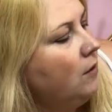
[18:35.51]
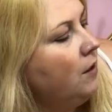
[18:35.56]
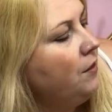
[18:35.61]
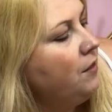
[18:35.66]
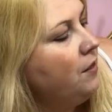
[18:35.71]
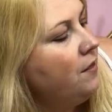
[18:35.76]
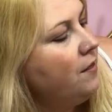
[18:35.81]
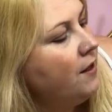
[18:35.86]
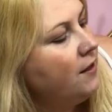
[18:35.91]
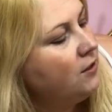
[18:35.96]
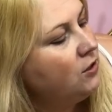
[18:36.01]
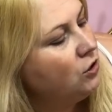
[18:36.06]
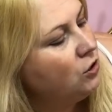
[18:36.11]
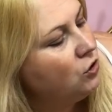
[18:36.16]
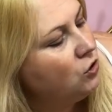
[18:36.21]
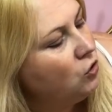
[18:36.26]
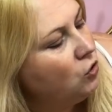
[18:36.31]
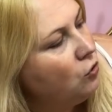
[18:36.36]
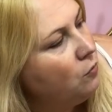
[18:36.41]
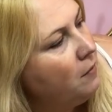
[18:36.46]
I think that's to
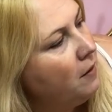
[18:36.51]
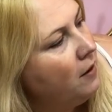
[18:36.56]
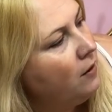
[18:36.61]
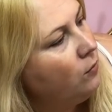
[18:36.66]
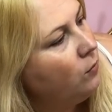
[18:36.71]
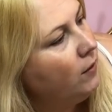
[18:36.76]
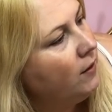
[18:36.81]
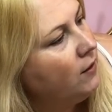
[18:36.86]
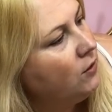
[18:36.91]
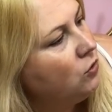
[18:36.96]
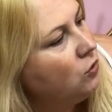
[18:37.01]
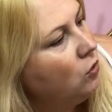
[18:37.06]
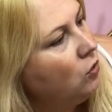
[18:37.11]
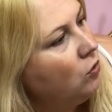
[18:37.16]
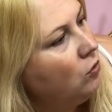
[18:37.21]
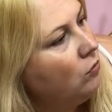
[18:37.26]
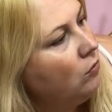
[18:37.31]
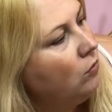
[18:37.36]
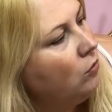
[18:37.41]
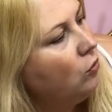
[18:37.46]
zoom in when it's
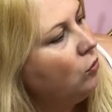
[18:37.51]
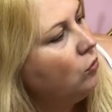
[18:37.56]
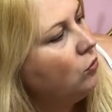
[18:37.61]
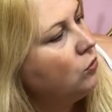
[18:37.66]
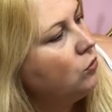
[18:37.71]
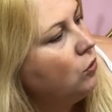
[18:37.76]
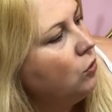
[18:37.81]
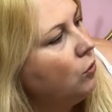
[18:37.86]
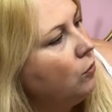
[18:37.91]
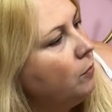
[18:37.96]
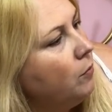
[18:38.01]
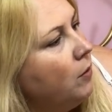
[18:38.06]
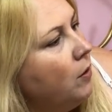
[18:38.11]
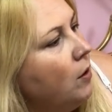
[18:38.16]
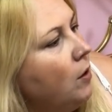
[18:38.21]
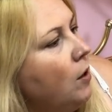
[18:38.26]
all hooked up.